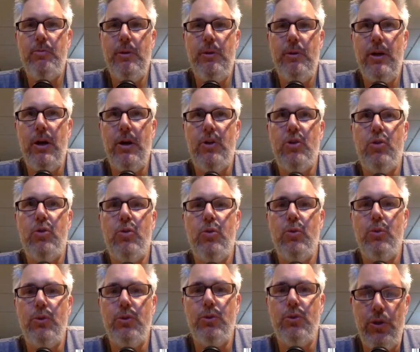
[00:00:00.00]
been a
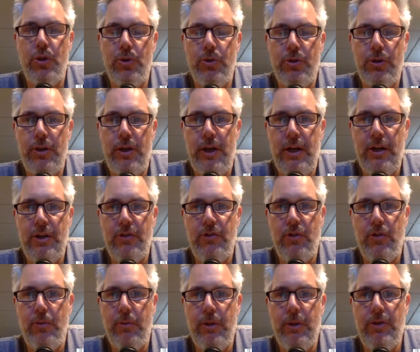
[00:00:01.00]
cruel joke to
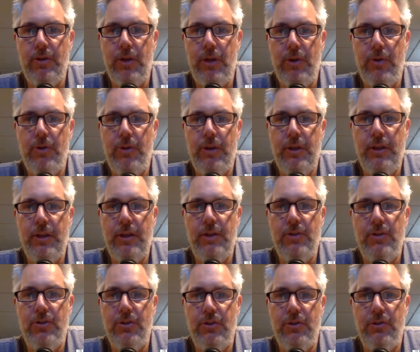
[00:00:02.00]
Nashville, because I don't think they
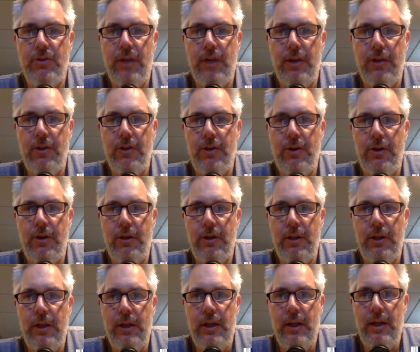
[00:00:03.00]
deserve that at all.
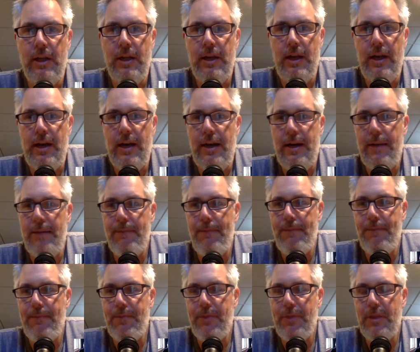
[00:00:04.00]
I mean,
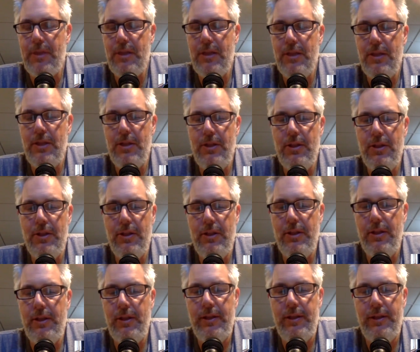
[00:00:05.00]

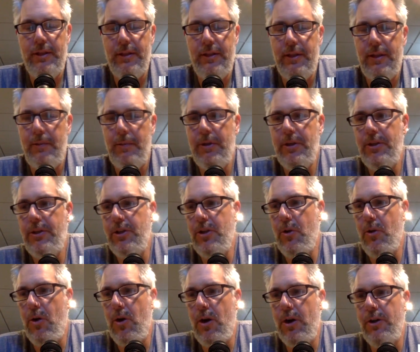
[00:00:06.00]
you can go
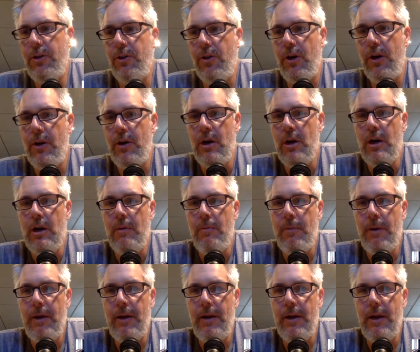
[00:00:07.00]
on and on,
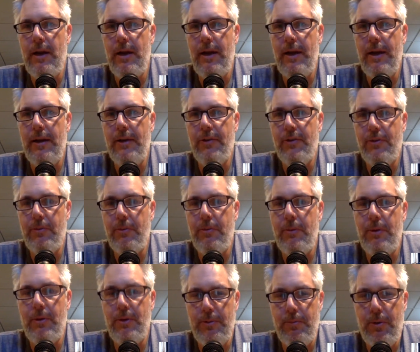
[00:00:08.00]
but as I'm
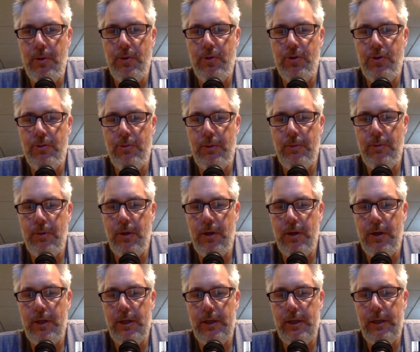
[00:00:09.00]
about to post on my
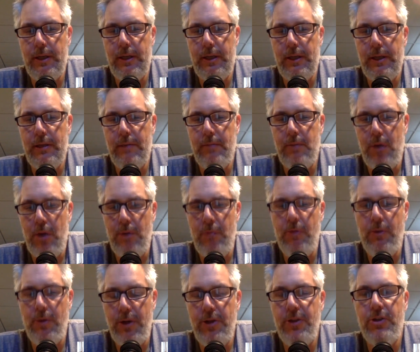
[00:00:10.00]
blog, Paul
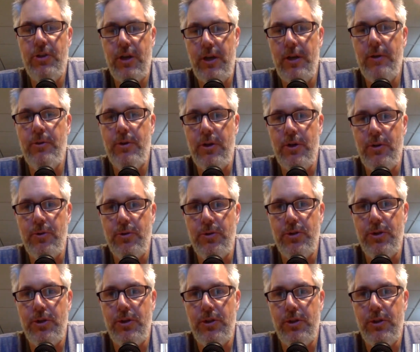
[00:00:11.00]
Maurice got outcoached.